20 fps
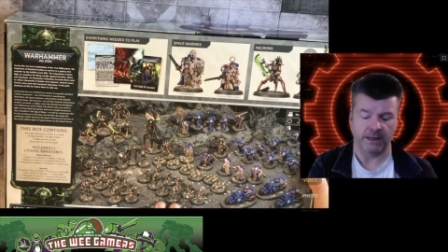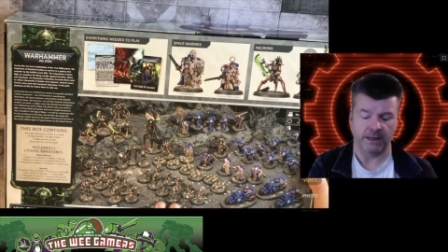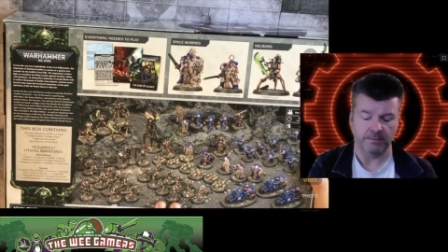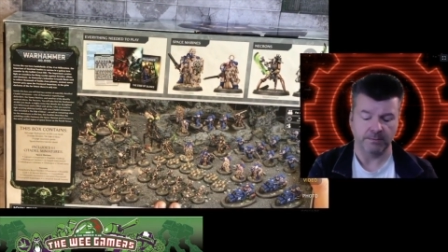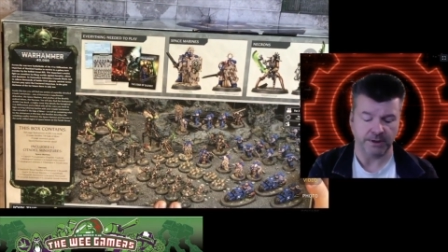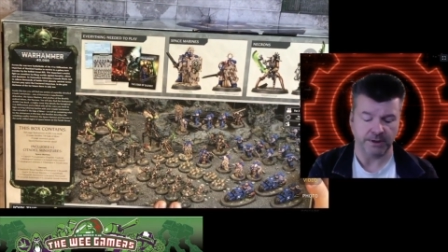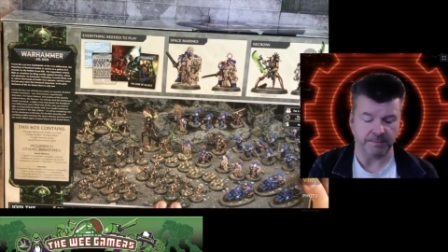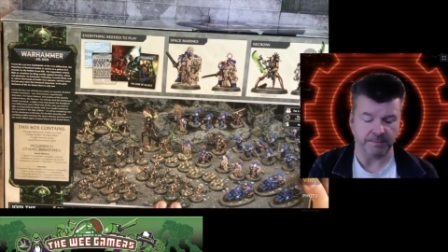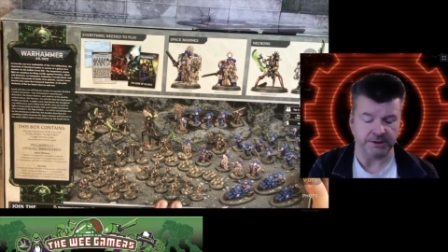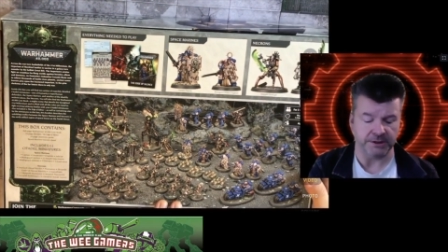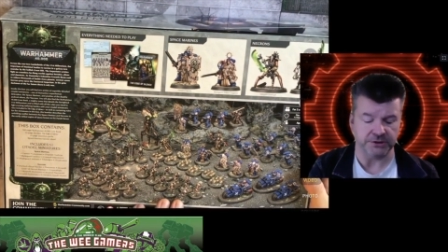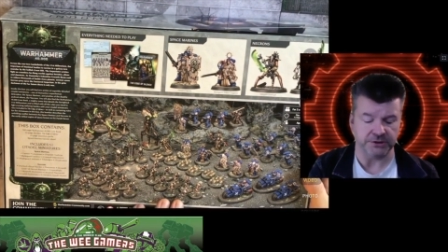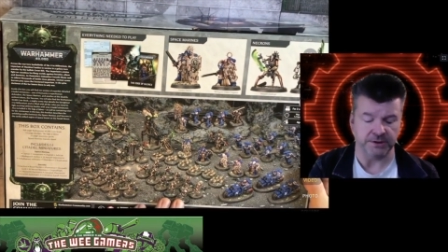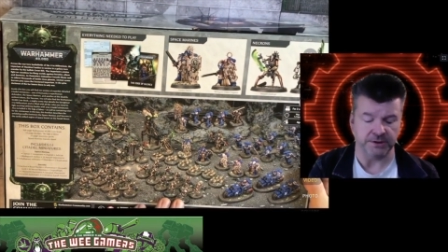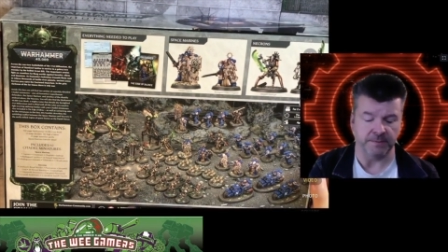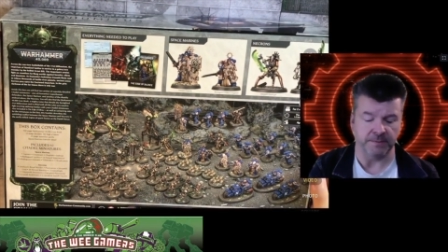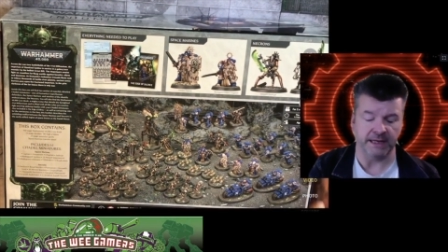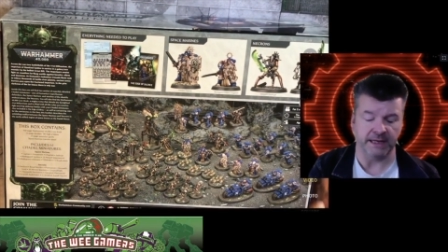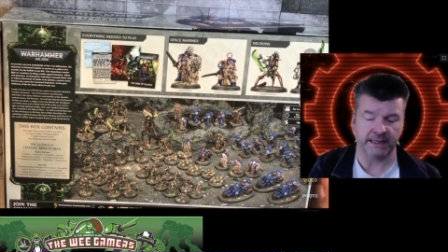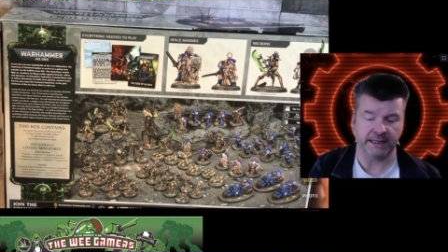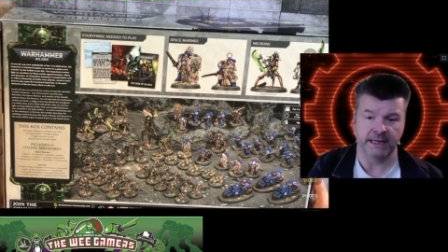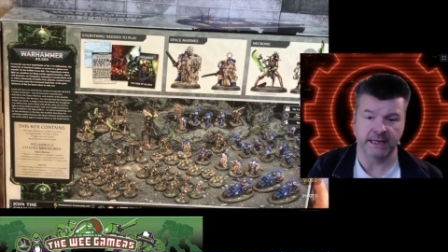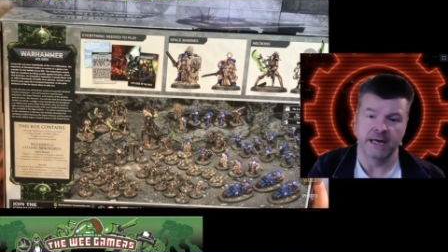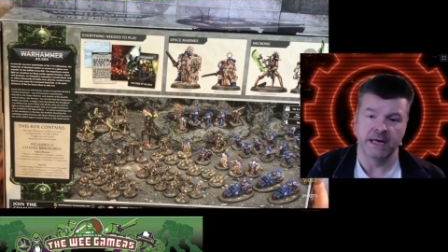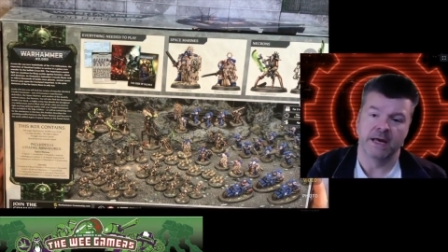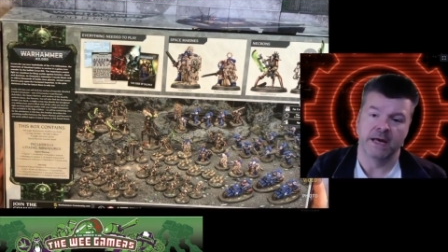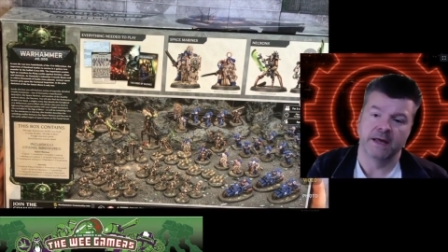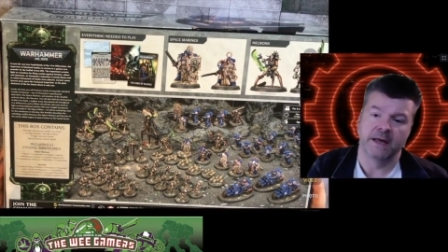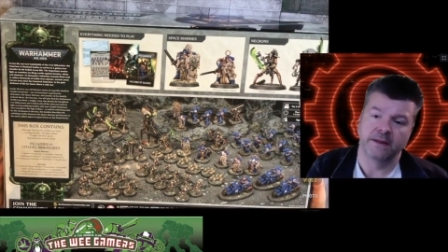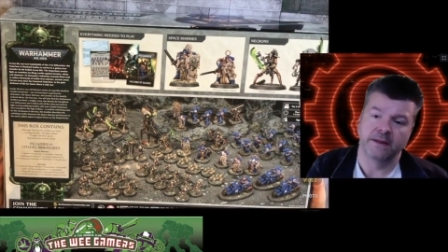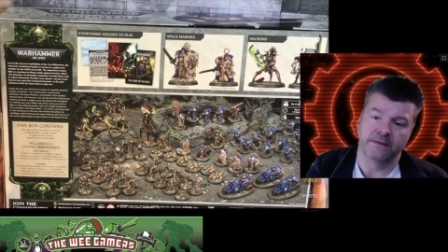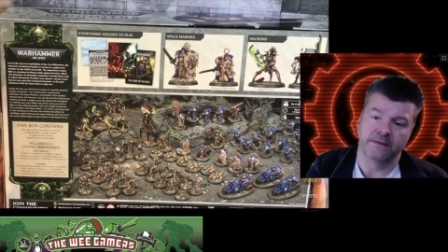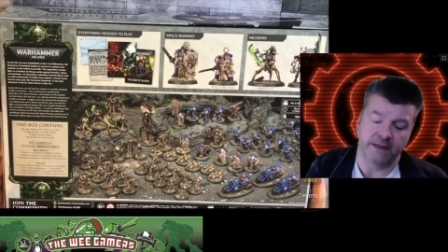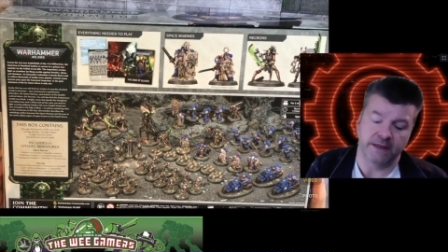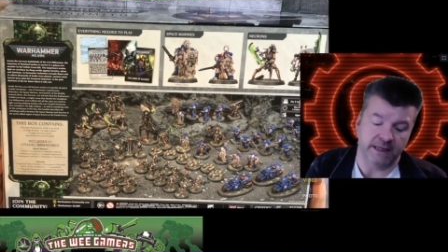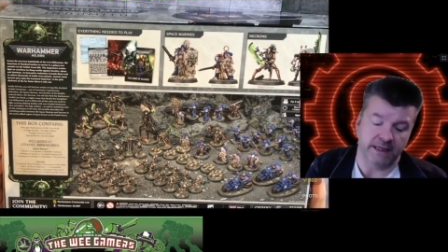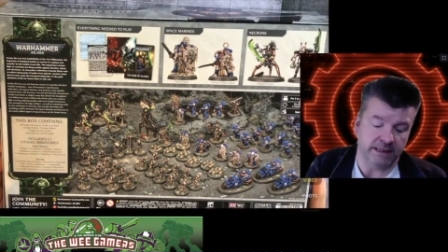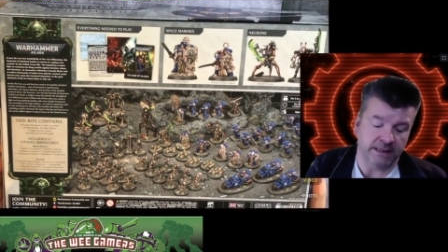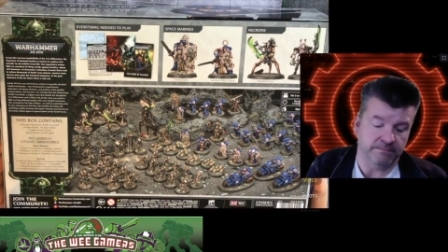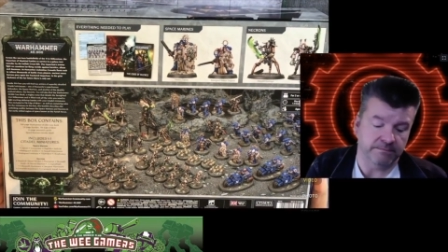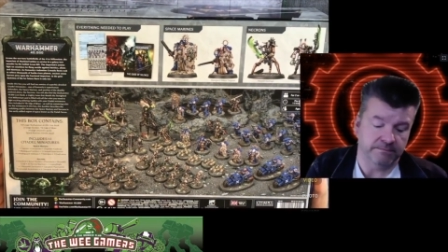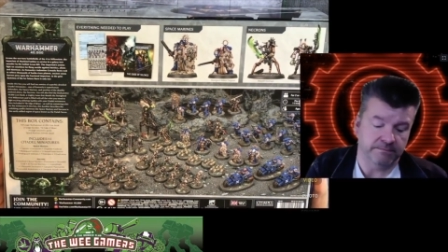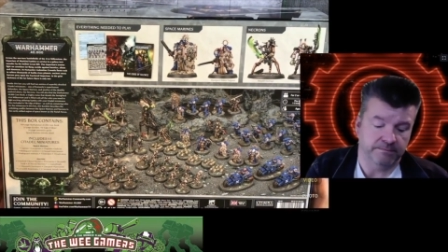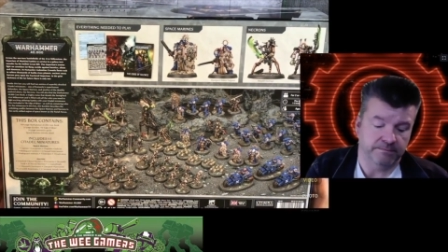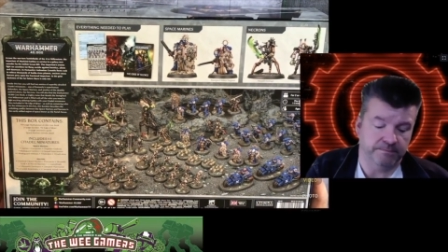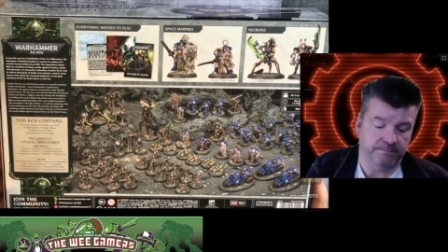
pretty pictures in the back. The